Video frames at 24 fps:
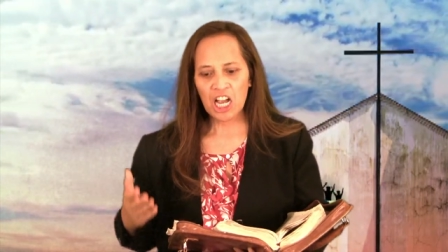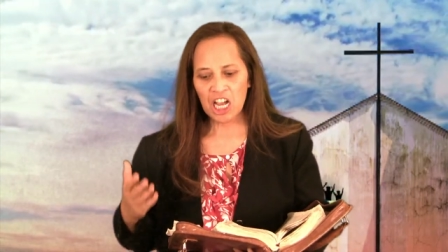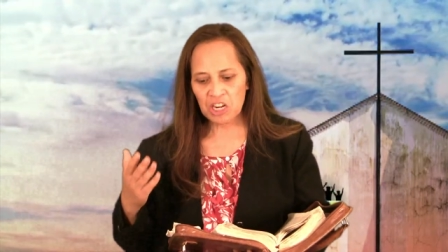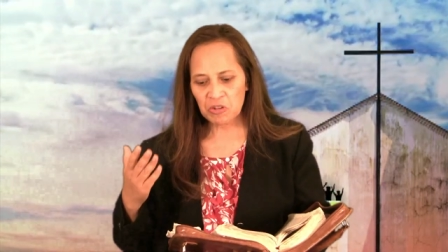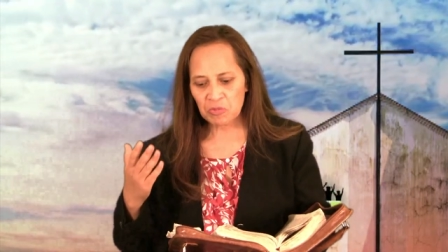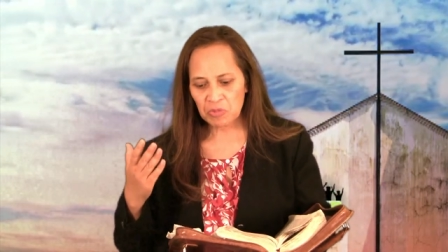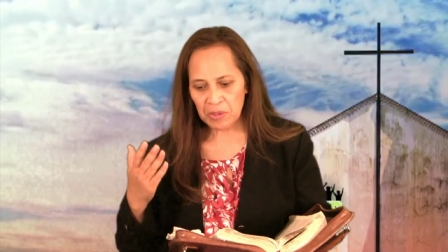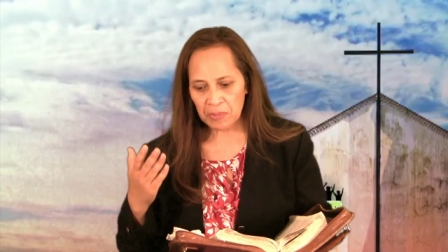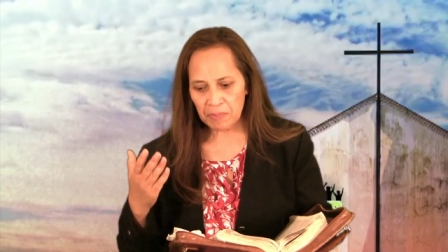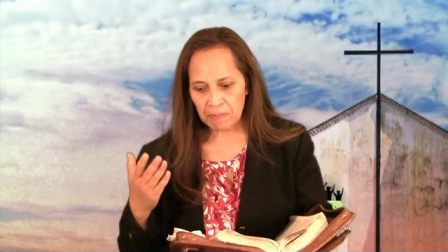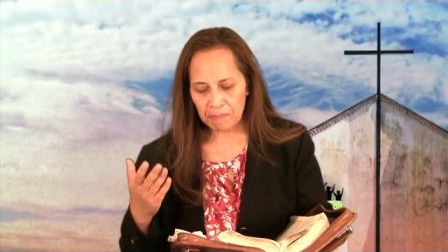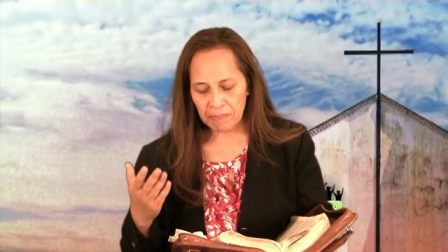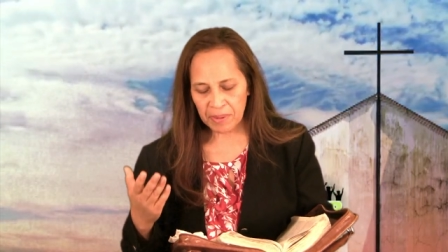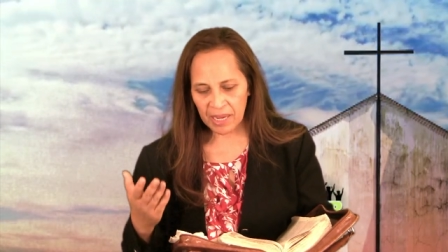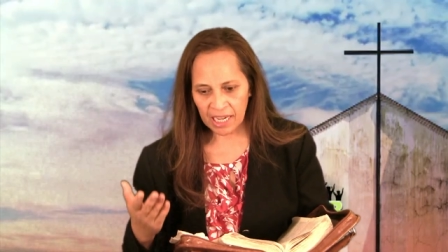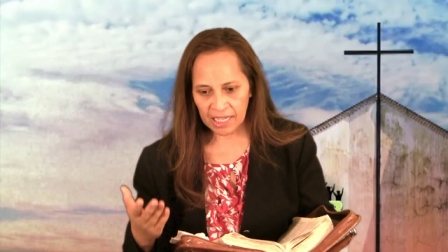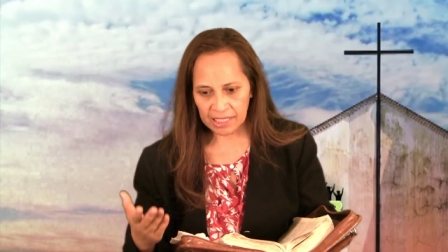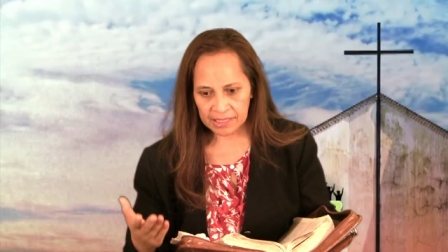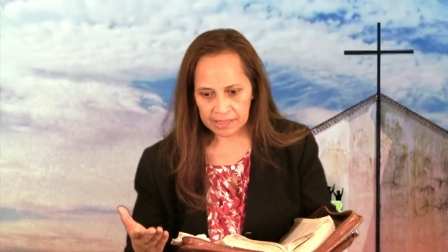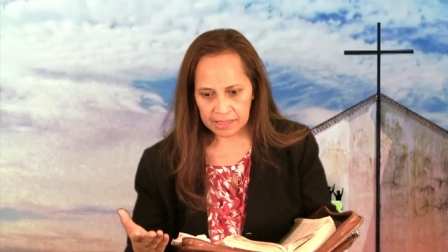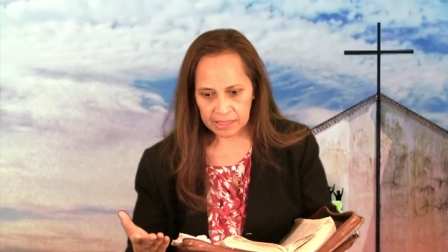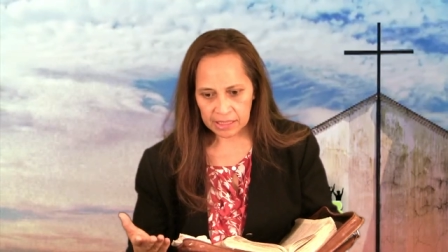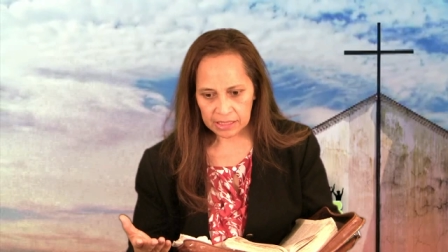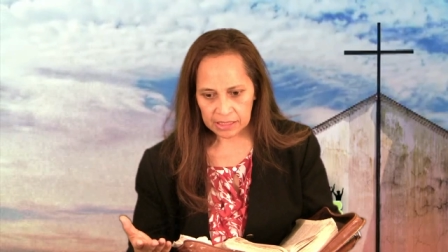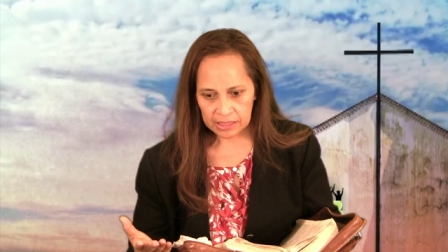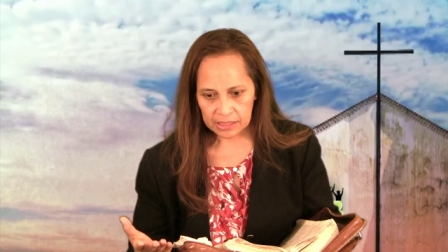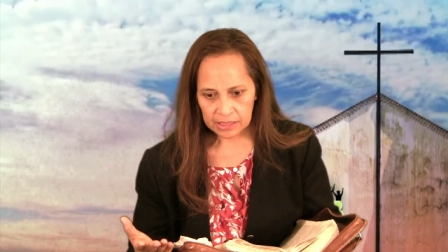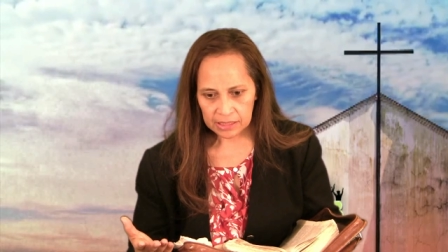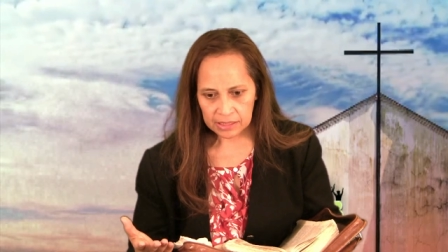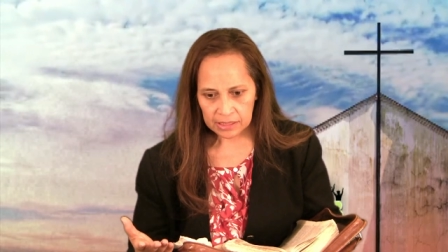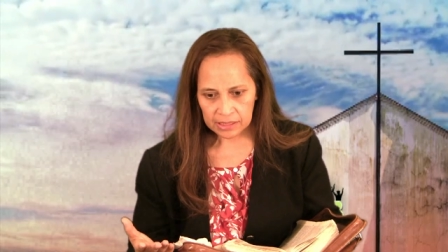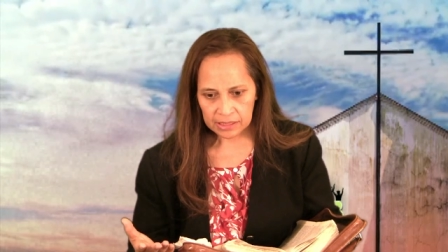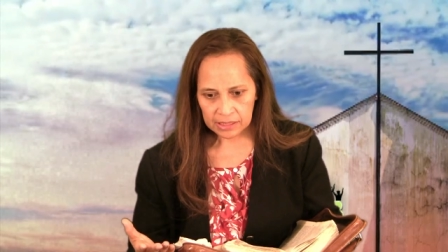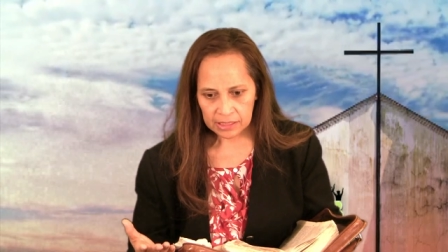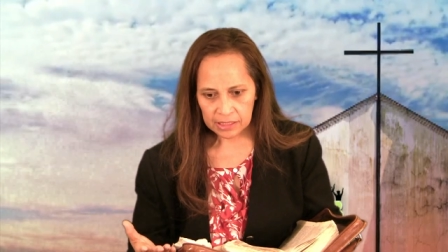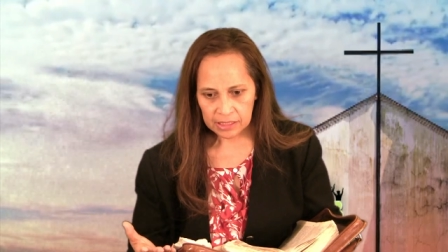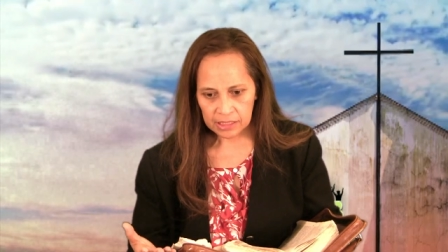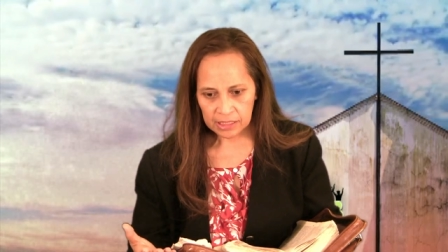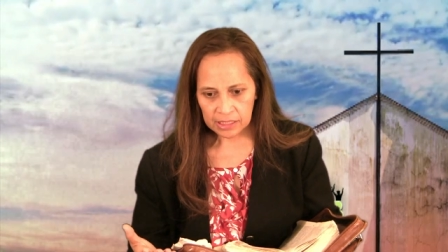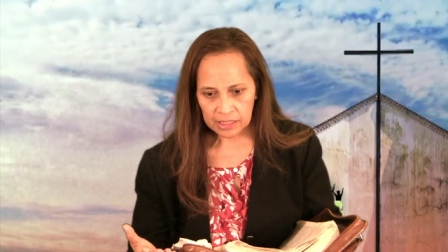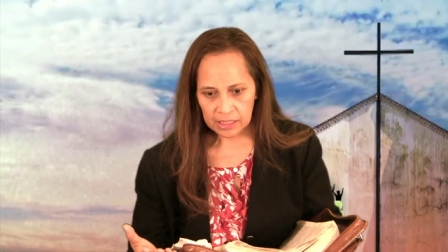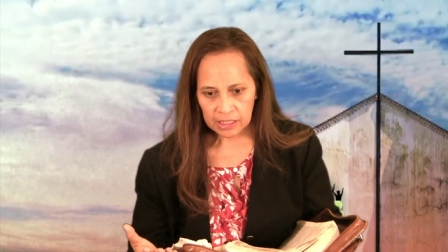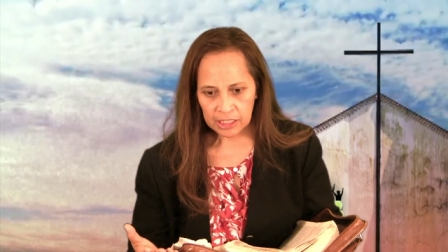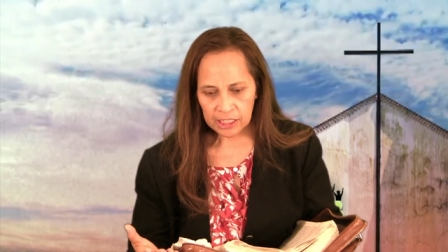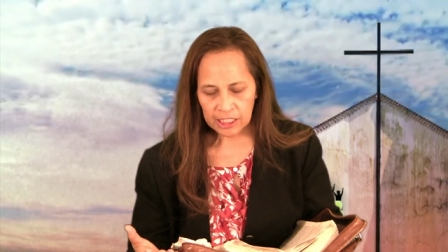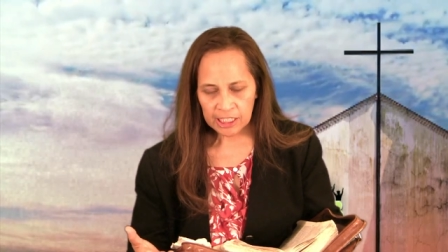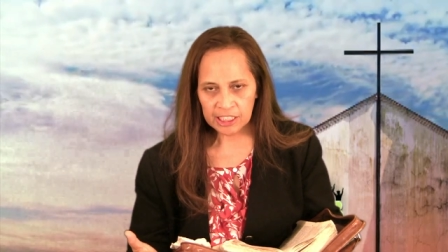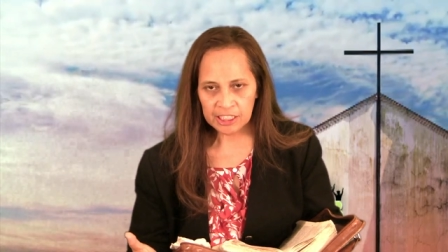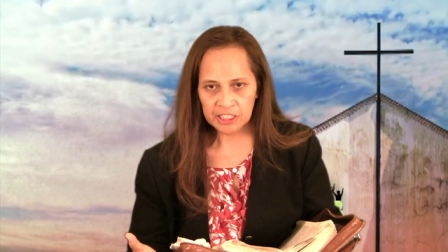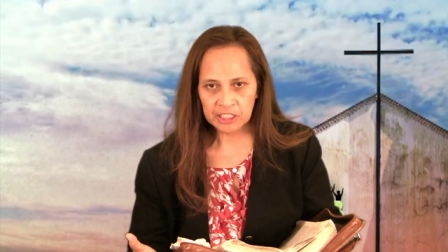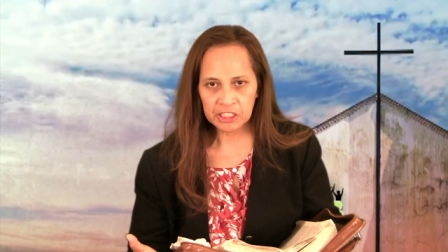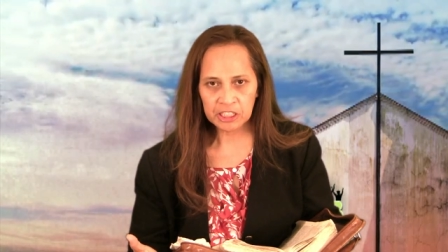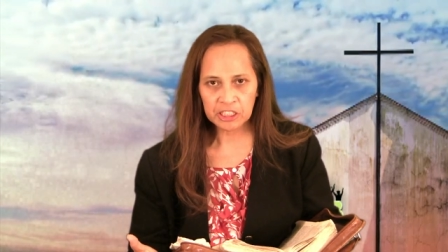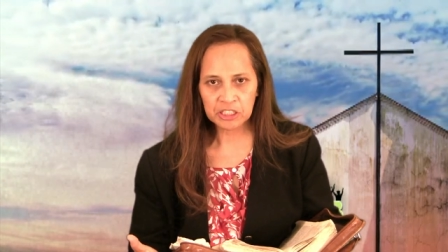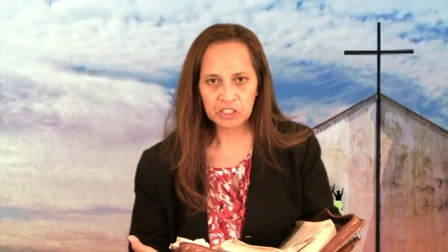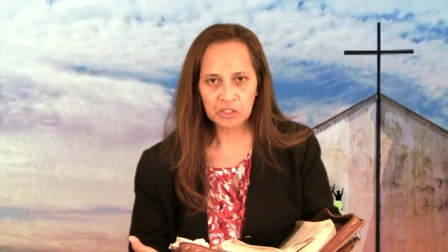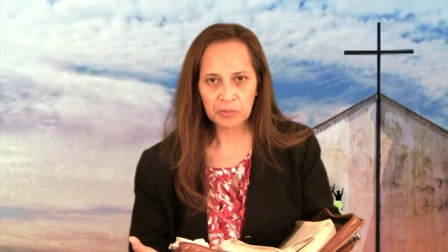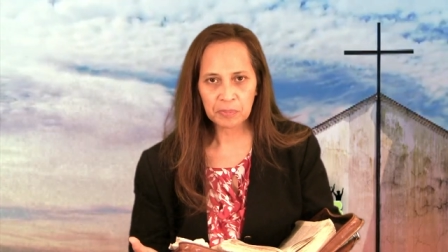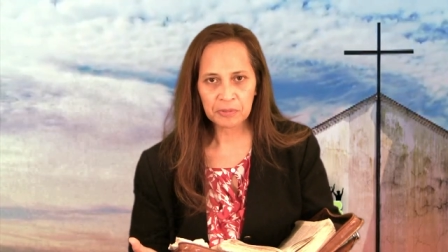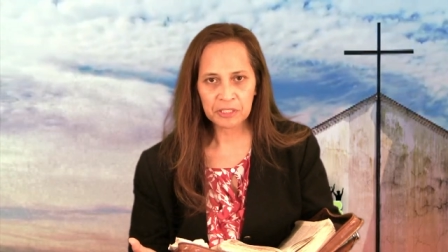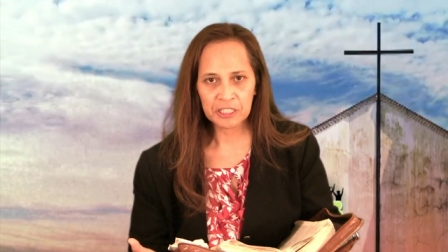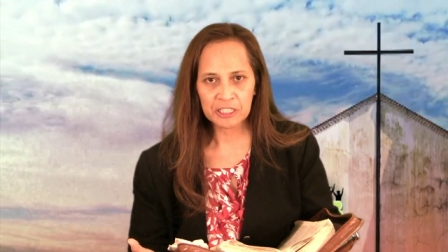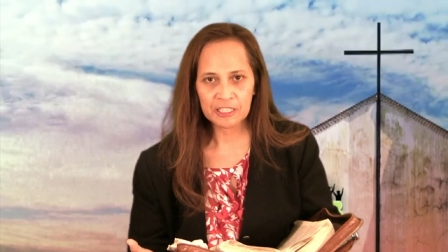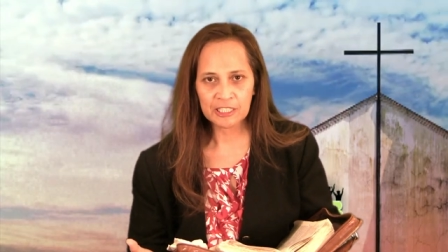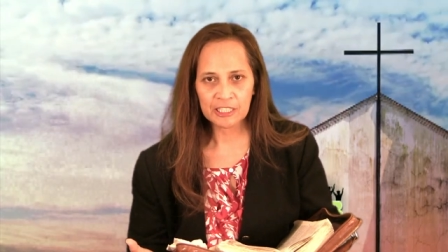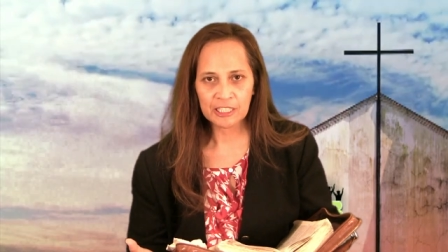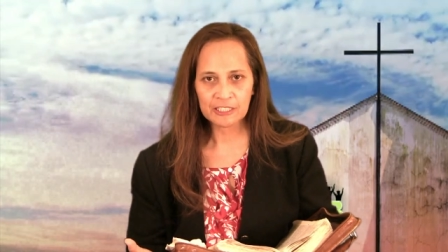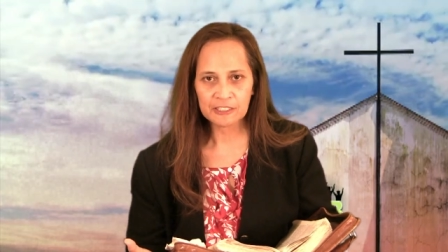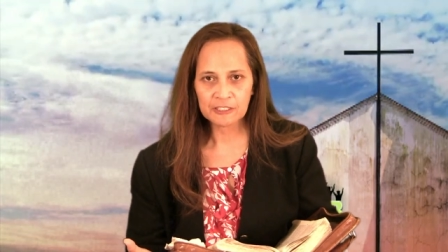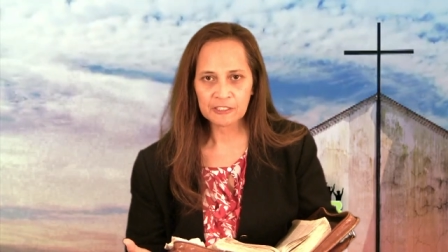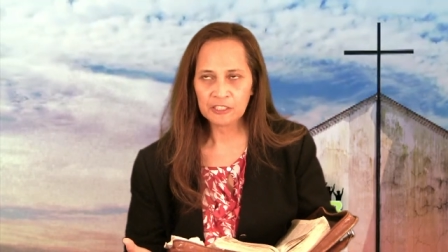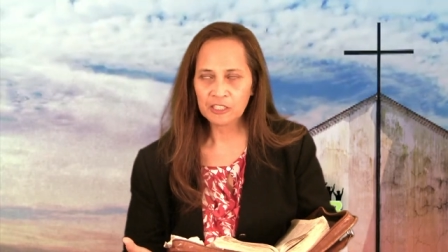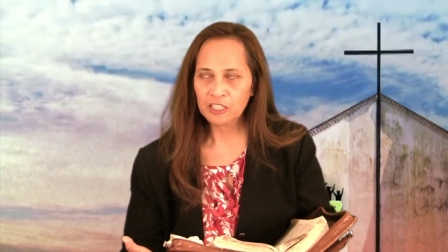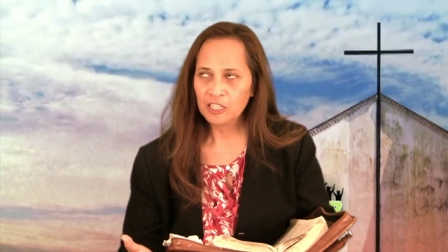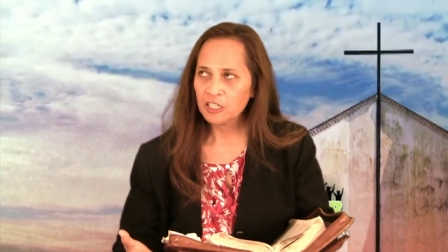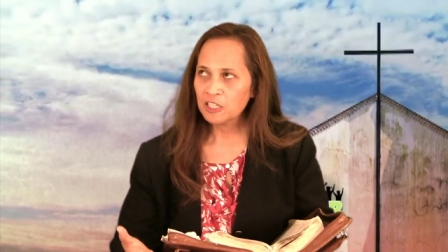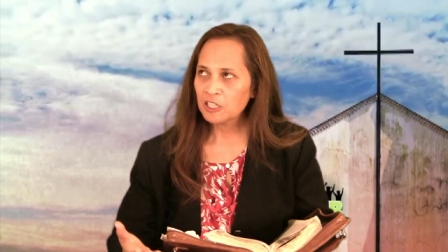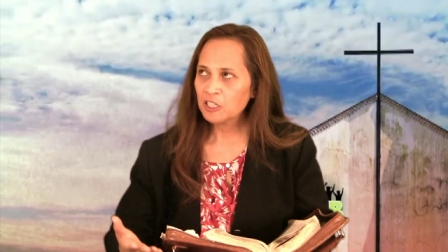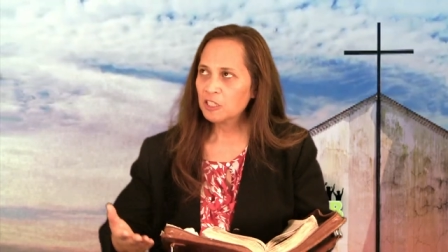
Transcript: and repented his disobedience